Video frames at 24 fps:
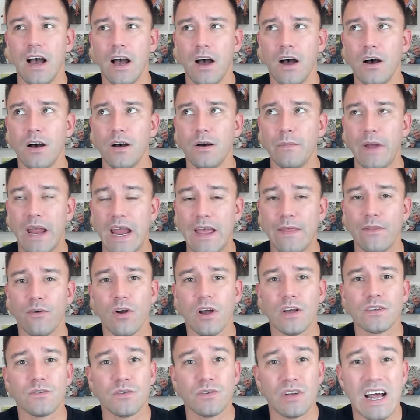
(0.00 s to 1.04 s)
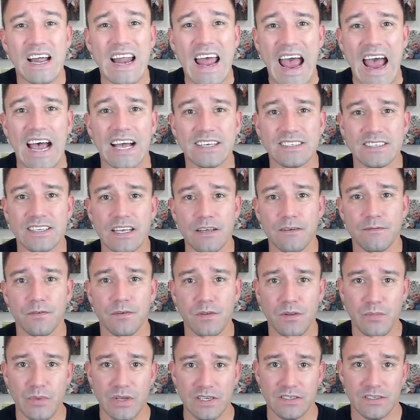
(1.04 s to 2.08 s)
And they're also not asking
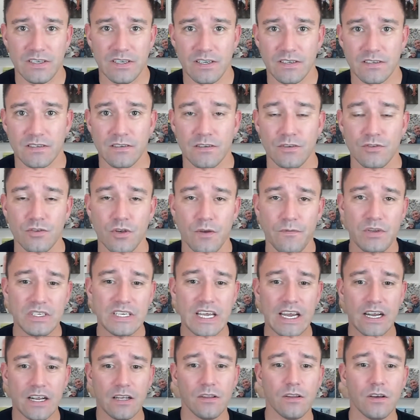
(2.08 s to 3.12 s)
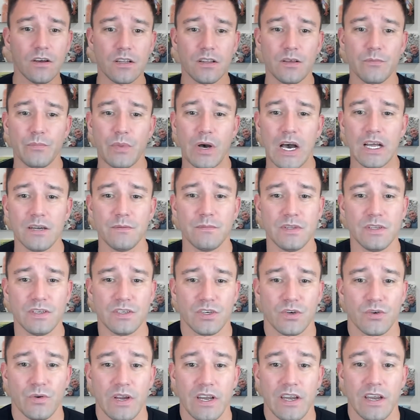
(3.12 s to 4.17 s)
for the business. So if you take a look at the bottom of the
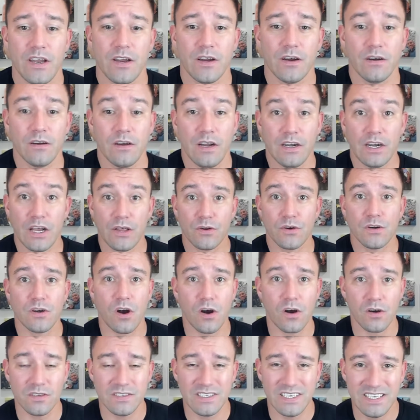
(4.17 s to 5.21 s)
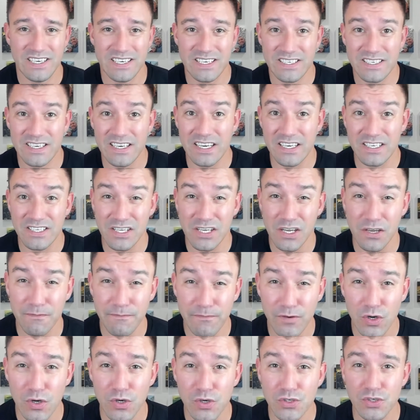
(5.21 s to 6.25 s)
screen here, another NAR statistic is the
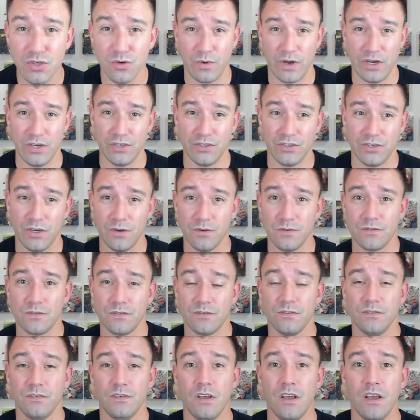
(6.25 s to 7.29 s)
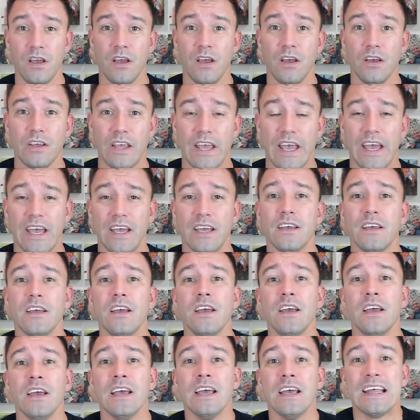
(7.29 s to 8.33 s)
conversion ratios. Okay.
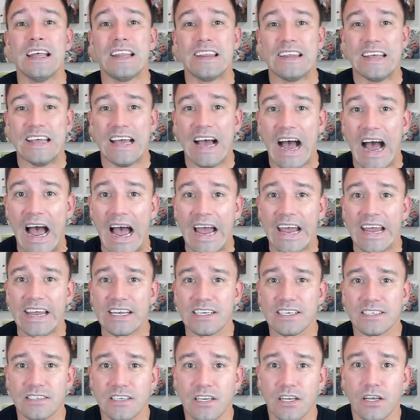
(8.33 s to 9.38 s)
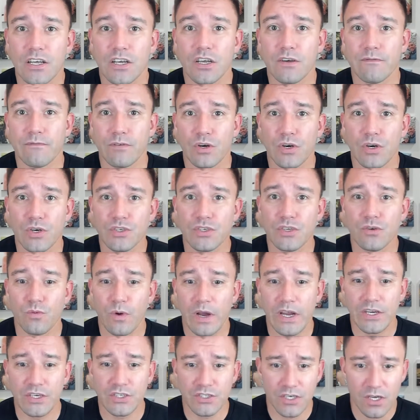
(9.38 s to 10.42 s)
The highest conversion
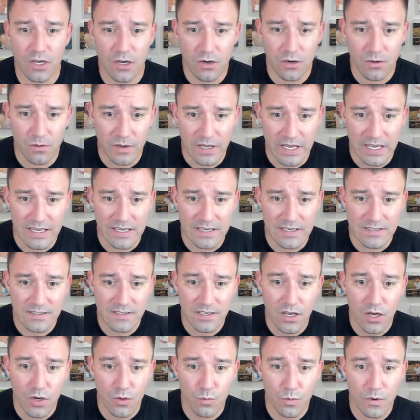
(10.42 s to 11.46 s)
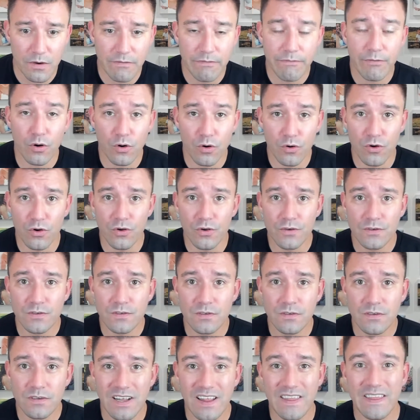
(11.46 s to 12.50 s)
ratio is
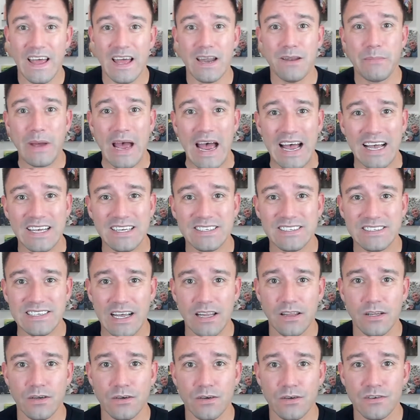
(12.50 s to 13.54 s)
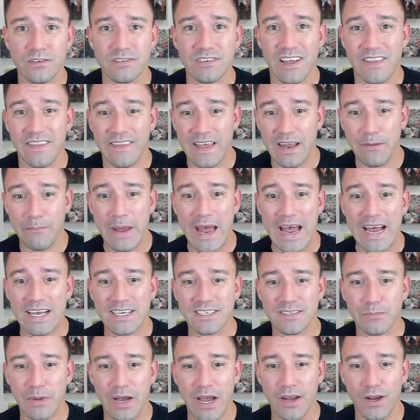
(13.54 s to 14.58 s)
referrals, then past sellers, then
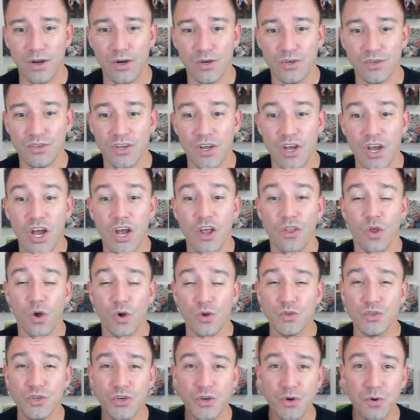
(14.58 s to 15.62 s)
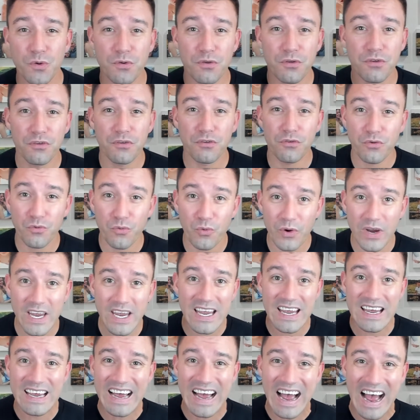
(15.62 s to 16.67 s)
past buyers. Those are your
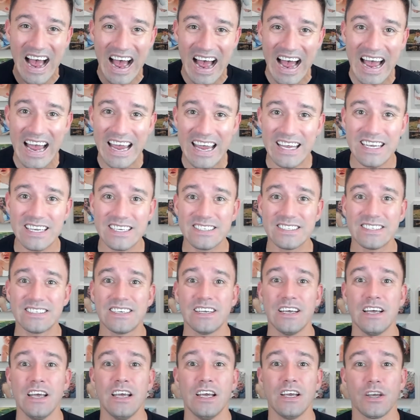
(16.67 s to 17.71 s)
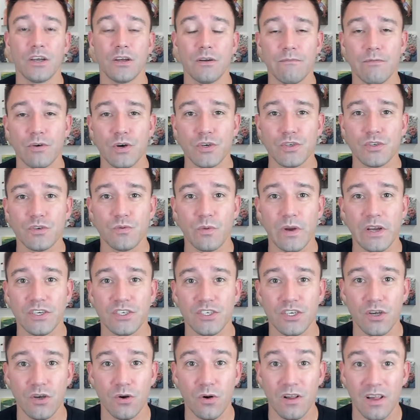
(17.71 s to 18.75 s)
3 highest conversion
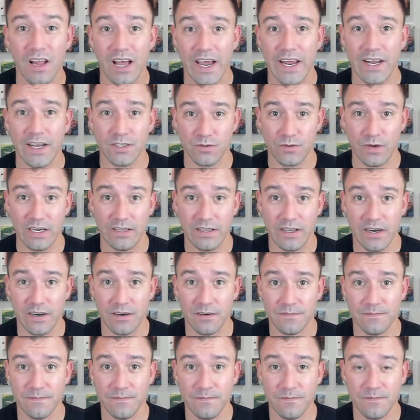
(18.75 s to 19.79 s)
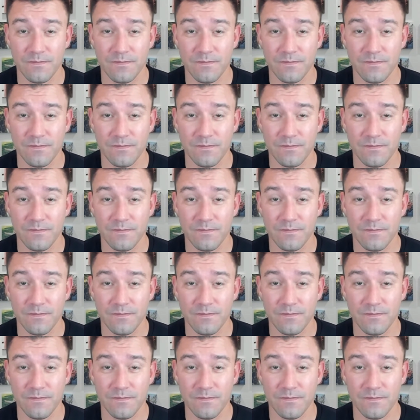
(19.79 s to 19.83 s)
ratio clients right there.